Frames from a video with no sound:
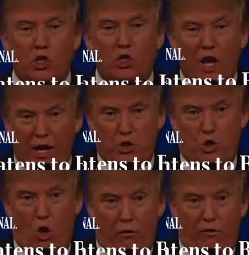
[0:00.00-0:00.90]
debates
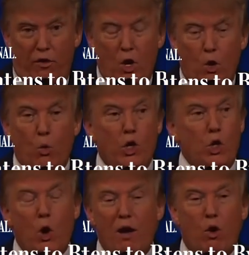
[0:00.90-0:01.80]
that they have
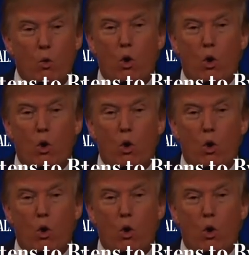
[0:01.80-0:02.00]
set up.